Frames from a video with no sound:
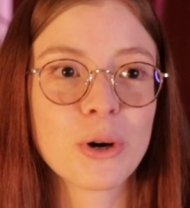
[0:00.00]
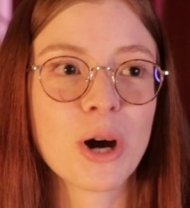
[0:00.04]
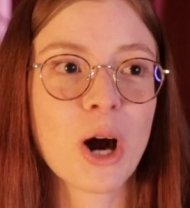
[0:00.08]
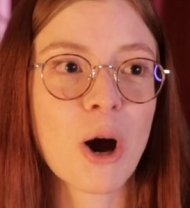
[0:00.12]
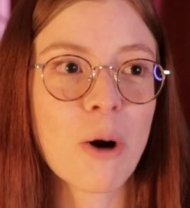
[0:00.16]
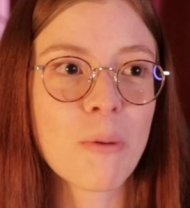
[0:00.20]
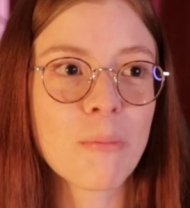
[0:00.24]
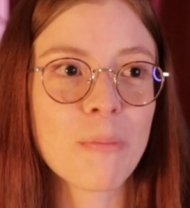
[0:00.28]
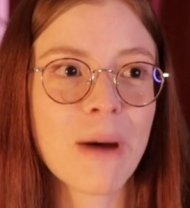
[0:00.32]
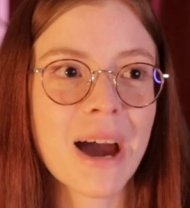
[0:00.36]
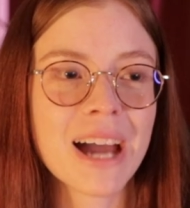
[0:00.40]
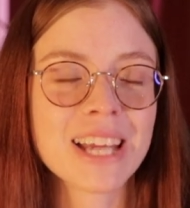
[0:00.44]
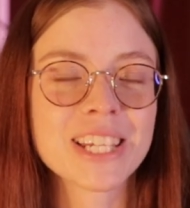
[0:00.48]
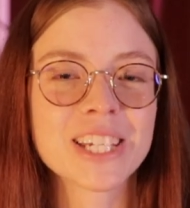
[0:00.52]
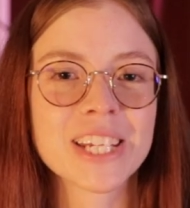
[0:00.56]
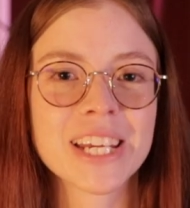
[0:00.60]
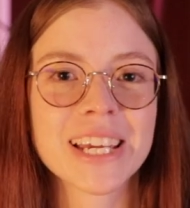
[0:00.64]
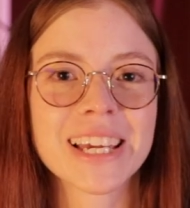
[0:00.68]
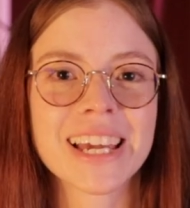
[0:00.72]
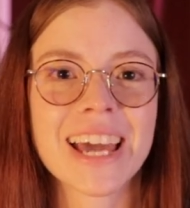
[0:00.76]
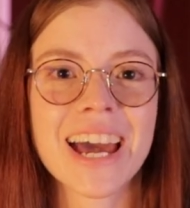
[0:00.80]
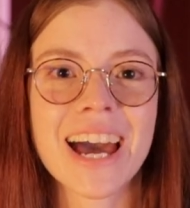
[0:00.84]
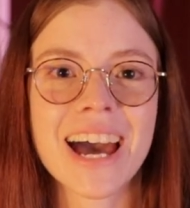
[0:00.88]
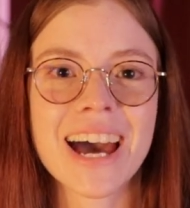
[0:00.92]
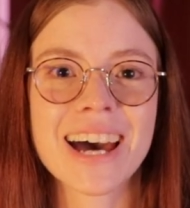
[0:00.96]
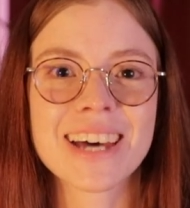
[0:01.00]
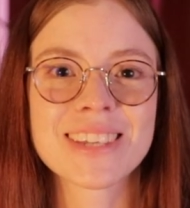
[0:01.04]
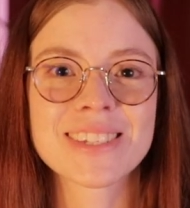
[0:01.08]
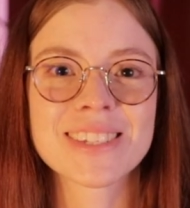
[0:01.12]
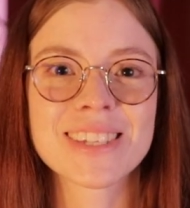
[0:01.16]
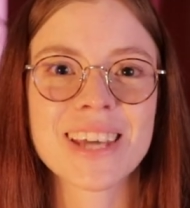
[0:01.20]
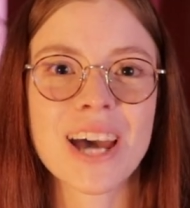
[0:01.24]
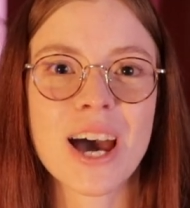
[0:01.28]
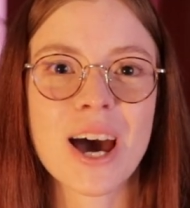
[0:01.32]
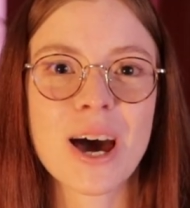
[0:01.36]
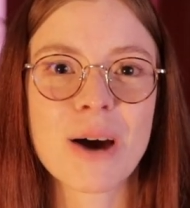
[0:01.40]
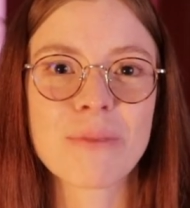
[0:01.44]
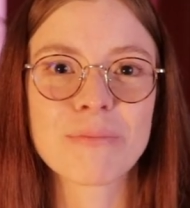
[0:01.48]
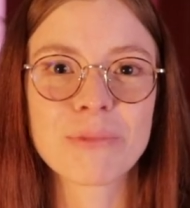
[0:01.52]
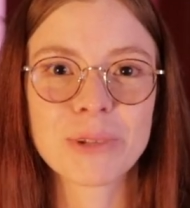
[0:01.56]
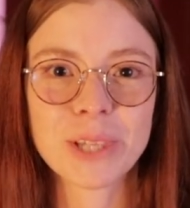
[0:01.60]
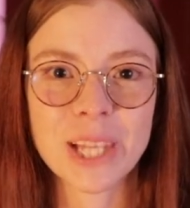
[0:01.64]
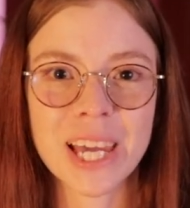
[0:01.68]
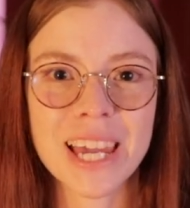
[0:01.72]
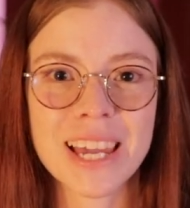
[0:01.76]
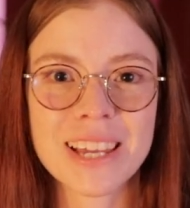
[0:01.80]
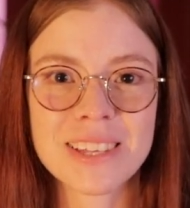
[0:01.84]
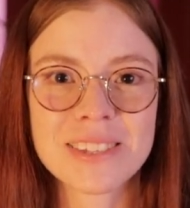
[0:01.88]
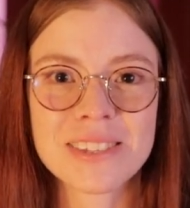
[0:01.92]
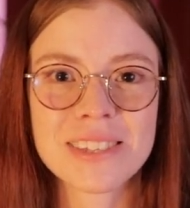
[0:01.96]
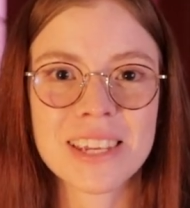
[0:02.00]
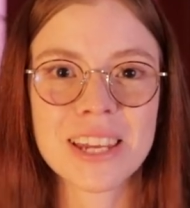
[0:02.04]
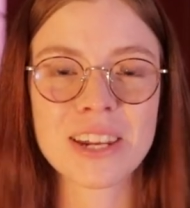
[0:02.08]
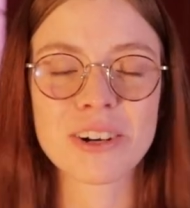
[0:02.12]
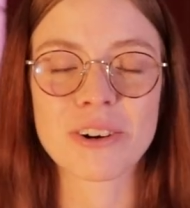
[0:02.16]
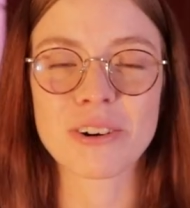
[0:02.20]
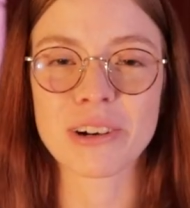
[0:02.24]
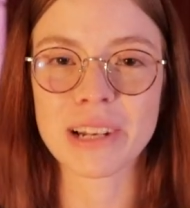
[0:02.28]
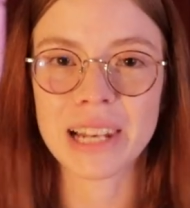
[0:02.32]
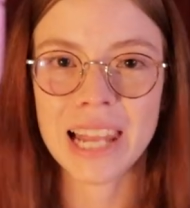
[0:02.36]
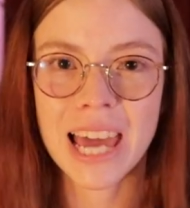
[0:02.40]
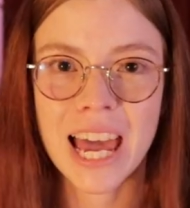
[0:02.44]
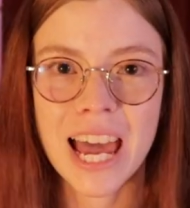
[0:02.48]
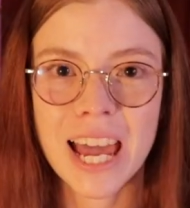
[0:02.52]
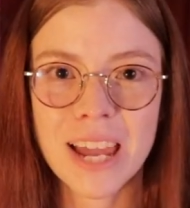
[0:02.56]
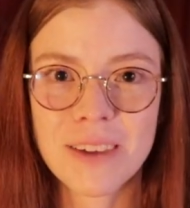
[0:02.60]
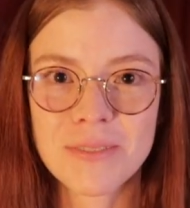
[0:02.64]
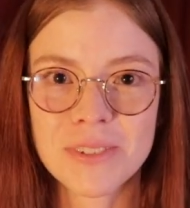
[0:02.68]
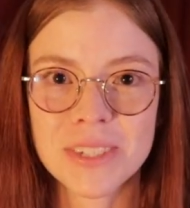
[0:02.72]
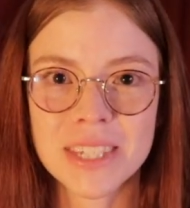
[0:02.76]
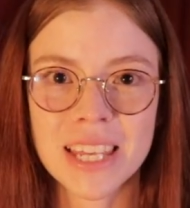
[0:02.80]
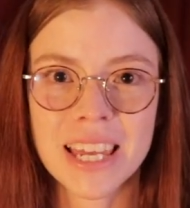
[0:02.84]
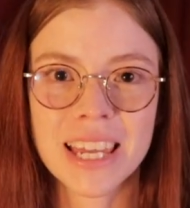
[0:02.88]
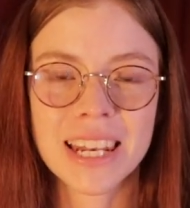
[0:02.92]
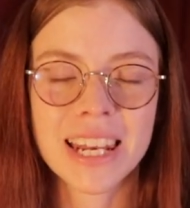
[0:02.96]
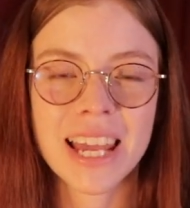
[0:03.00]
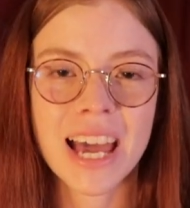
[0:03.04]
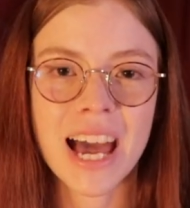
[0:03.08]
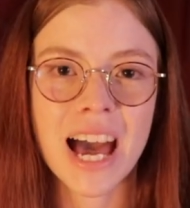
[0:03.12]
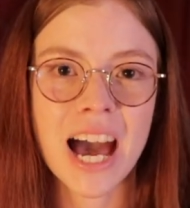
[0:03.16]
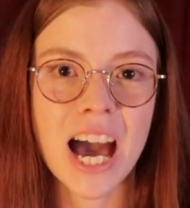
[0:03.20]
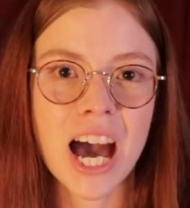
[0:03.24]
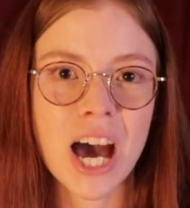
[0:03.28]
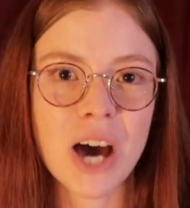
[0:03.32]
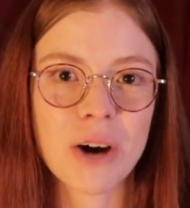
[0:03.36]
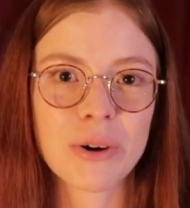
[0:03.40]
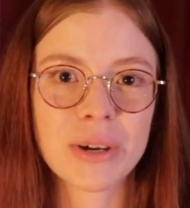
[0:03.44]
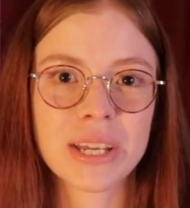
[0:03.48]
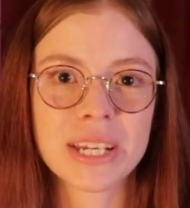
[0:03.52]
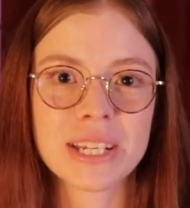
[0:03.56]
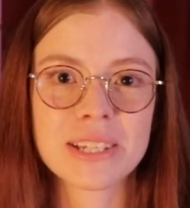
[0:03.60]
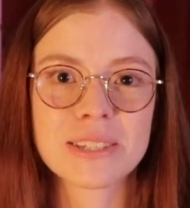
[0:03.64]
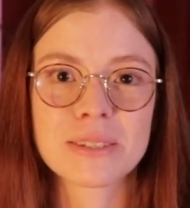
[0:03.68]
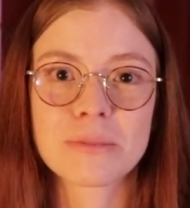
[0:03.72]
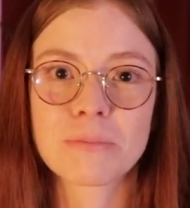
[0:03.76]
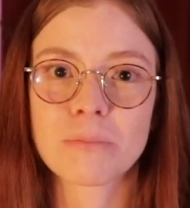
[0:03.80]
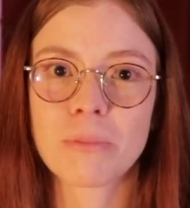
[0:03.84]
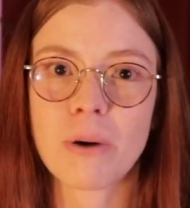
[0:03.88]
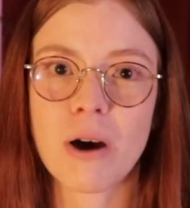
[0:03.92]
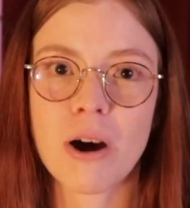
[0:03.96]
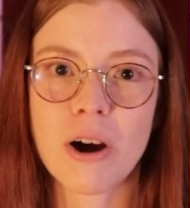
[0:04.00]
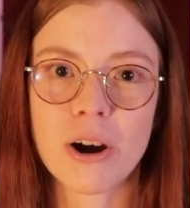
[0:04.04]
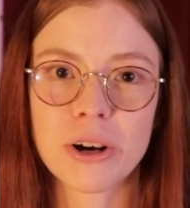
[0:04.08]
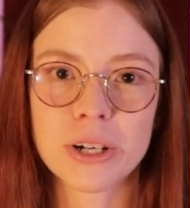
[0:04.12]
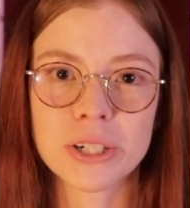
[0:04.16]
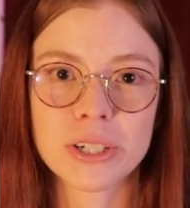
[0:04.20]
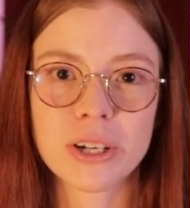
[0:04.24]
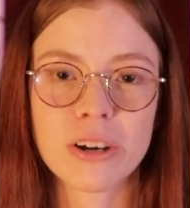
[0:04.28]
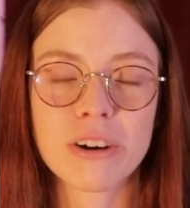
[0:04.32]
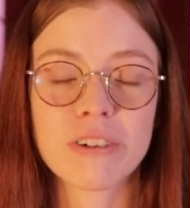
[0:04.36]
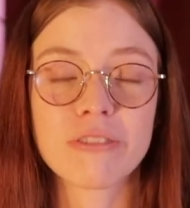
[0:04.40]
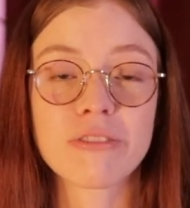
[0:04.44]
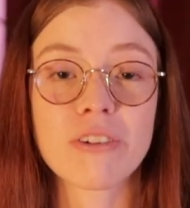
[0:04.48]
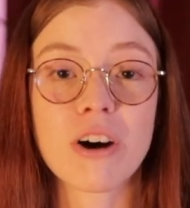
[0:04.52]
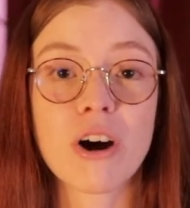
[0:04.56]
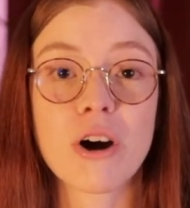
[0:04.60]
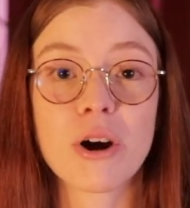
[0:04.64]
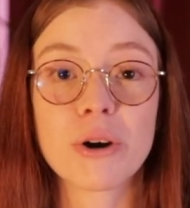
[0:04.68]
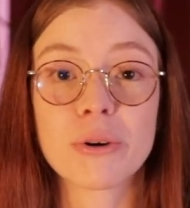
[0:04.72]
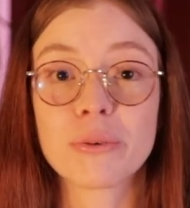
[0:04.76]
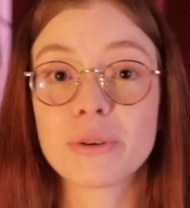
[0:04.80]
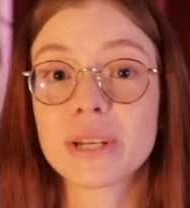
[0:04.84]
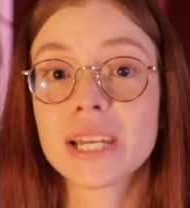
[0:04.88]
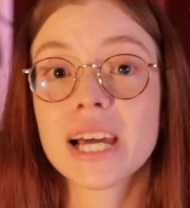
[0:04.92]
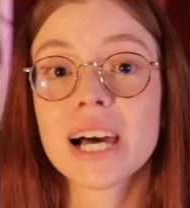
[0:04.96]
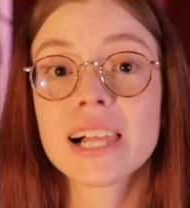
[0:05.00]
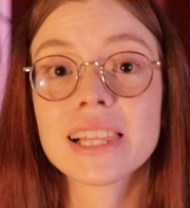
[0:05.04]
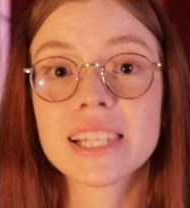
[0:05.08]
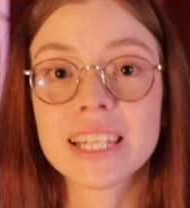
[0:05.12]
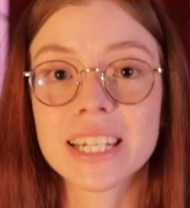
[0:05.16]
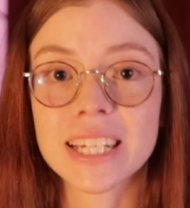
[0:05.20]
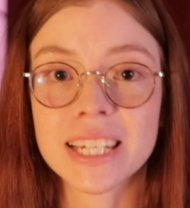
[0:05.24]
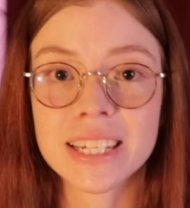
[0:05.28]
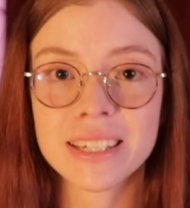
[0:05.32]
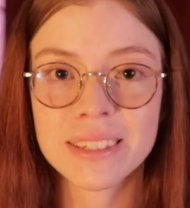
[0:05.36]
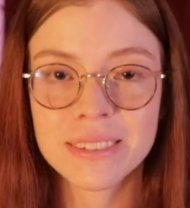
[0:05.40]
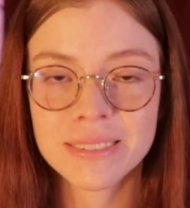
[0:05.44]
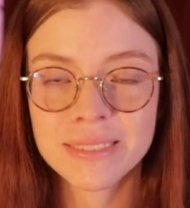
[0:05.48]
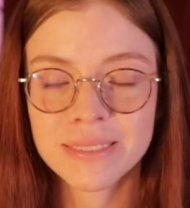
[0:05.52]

how magic has a place in our lives and how it is part of our reality.